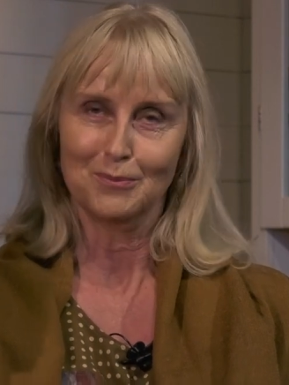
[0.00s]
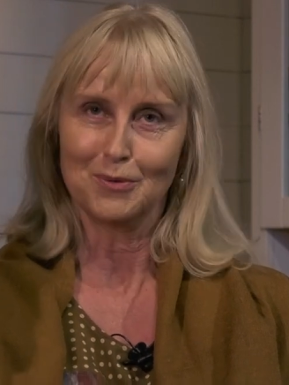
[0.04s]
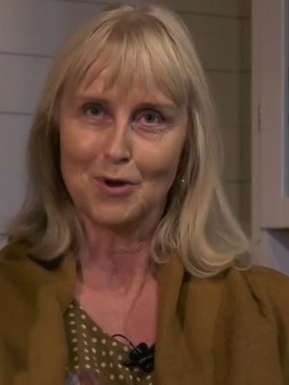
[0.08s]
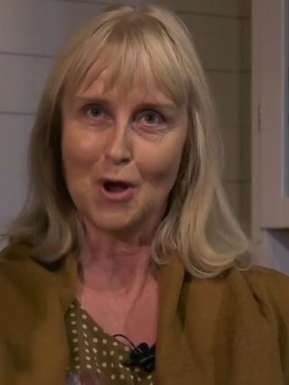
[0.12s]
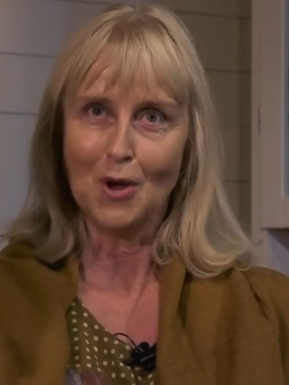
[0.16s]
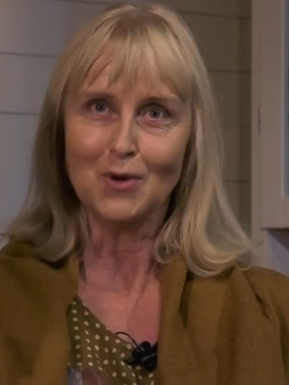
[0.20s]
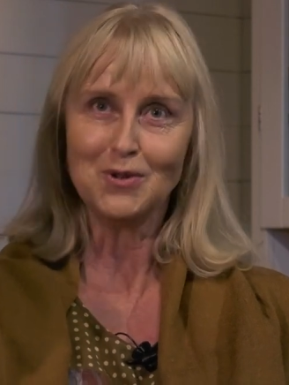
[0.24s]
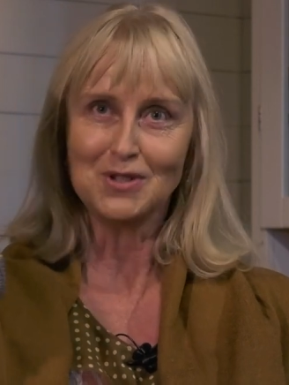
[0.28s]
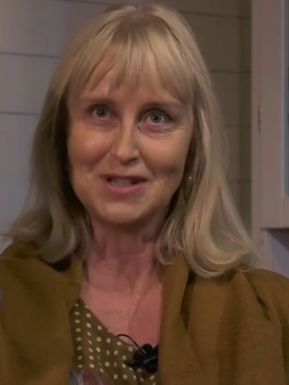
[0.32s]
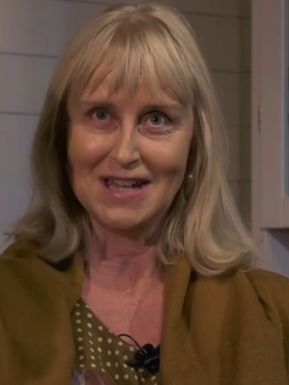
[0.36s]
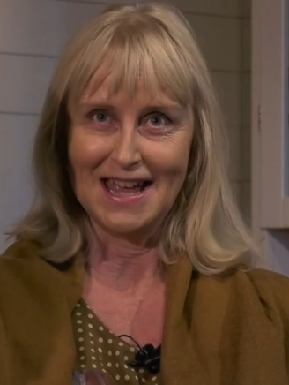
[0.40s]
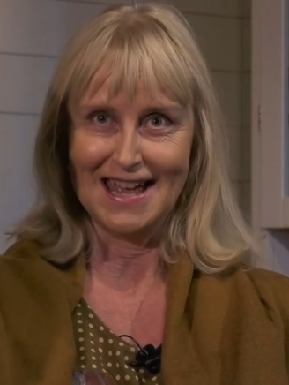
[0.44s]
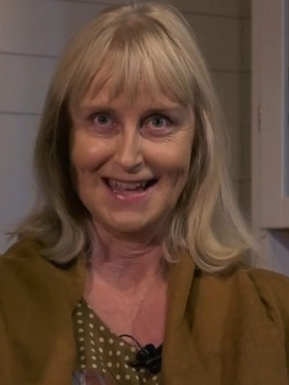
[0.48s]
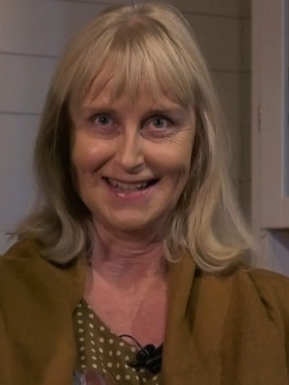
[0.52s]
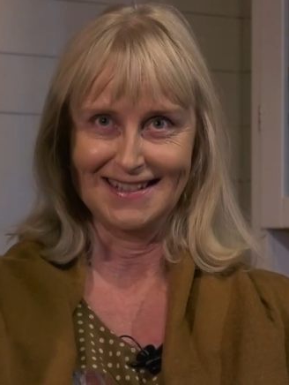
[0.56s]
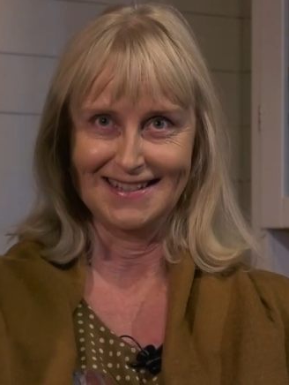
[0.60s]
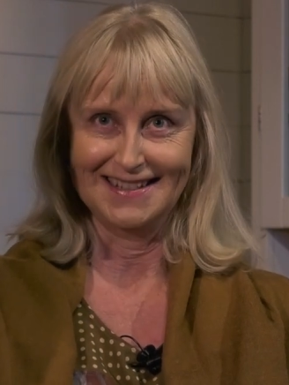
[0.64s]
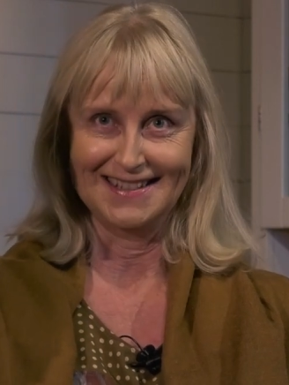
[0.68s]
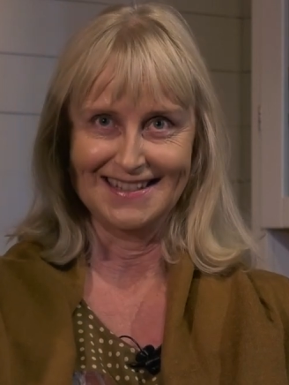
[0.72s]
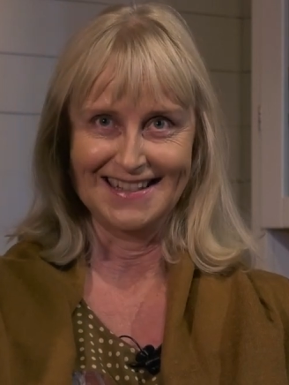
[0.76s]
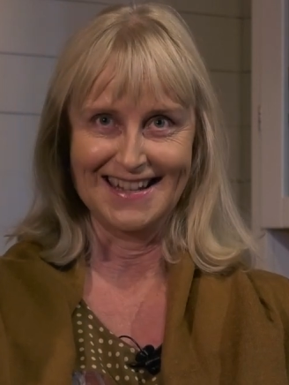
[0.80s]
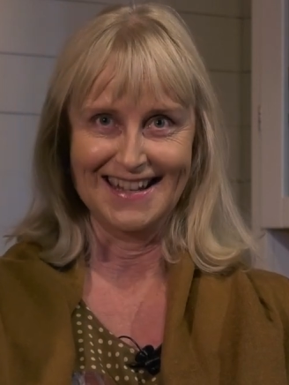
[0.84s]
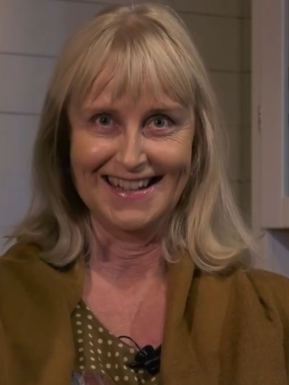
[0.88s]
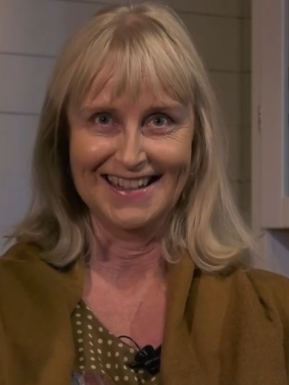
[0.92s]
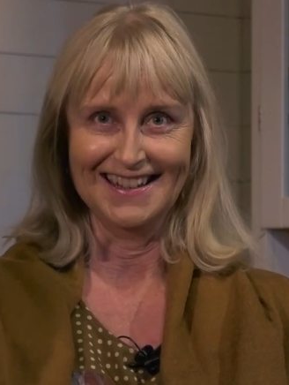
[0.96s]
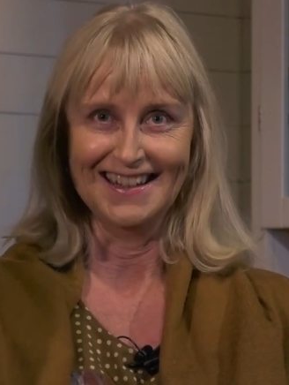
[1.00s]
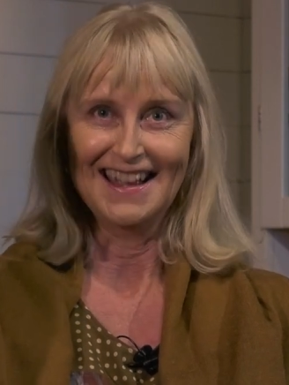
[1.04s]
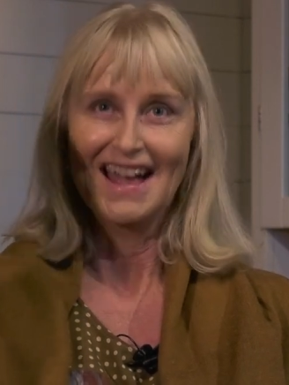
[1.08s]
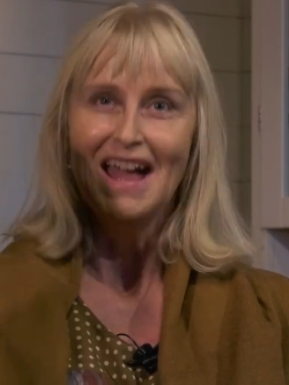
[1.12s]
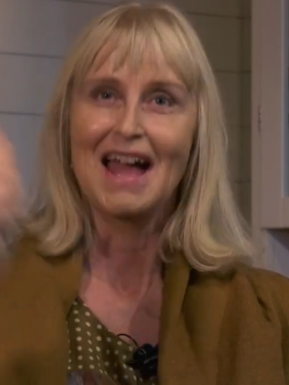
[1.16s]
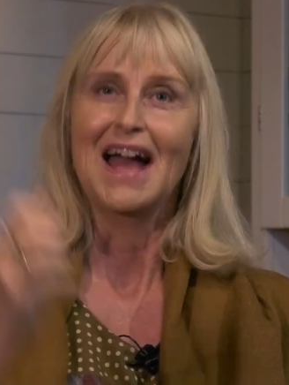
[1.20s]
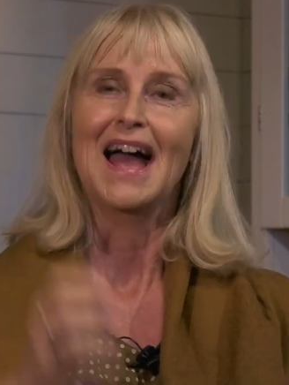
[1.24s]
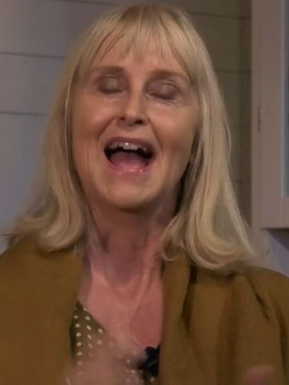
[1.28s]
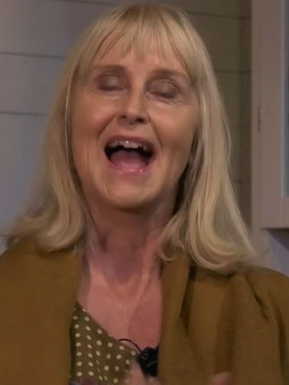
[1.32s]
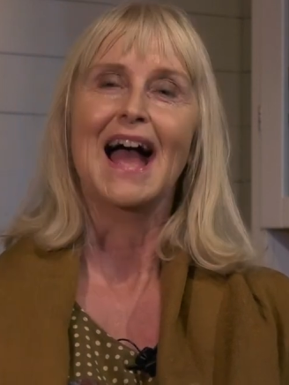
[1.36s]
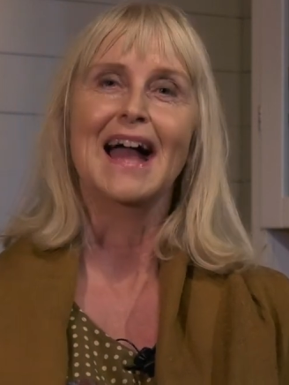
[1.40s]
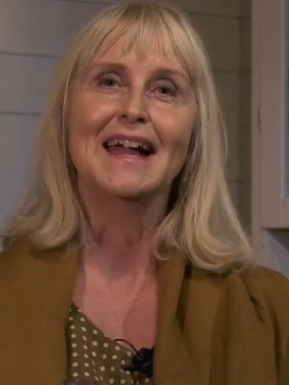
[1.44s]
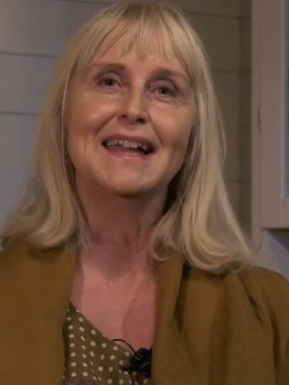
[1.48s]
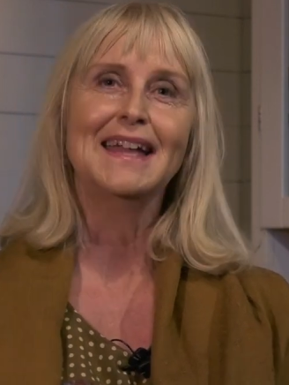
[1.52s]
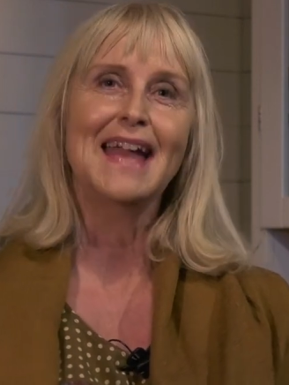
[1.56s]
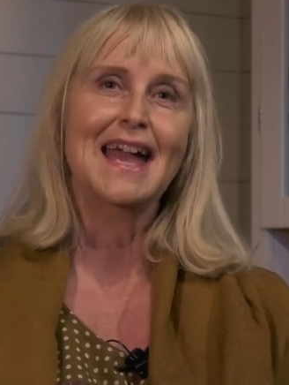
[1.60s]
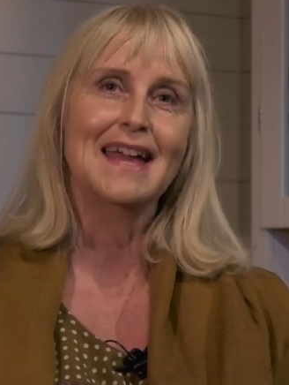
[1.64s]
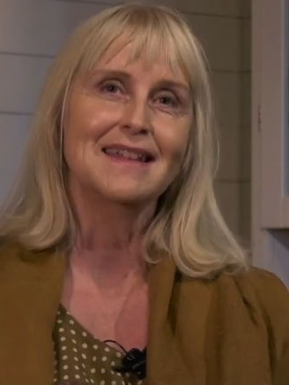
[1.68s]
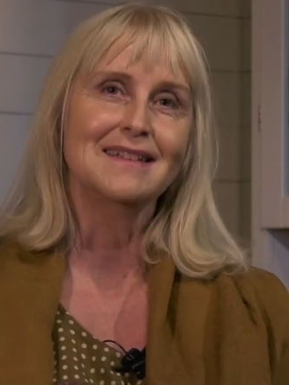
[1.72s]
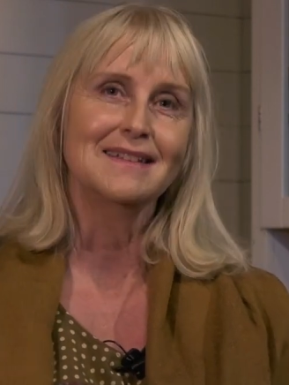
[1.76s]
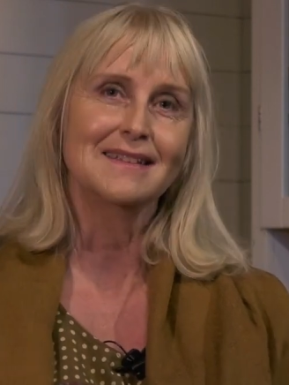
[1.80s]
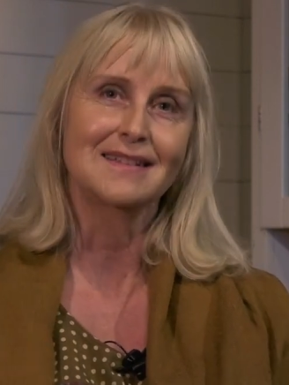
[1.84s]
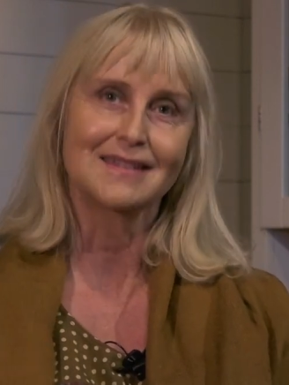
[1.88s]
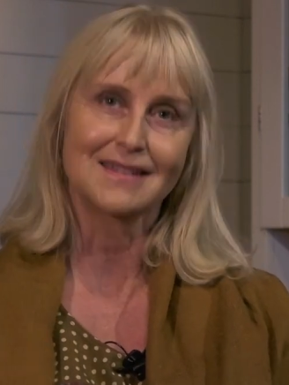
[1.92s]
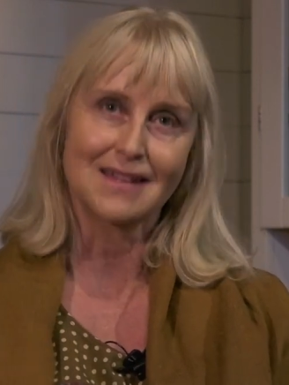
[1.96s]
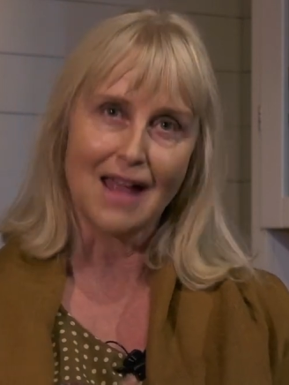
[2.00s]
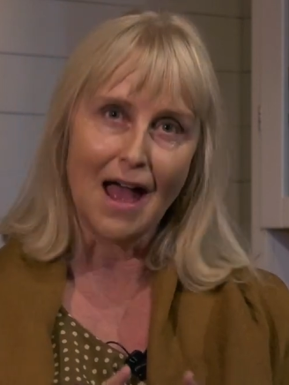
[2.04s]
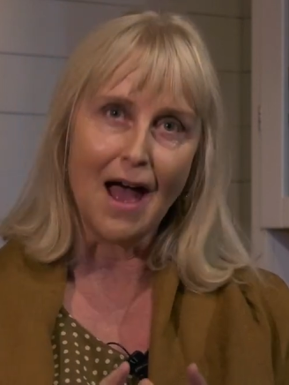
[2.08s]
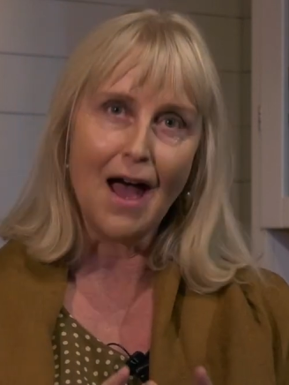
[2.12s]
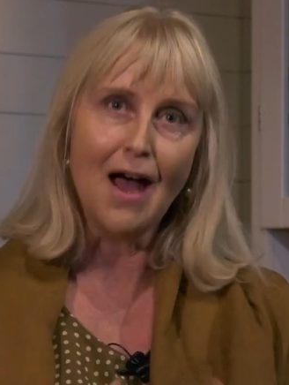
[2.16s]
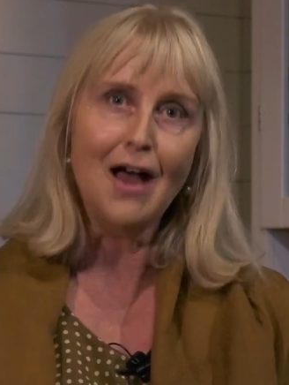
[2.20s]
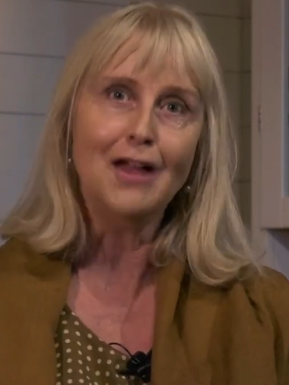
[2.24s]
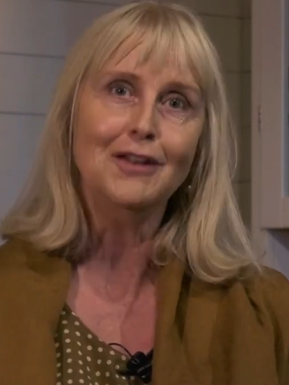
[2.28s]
protesting against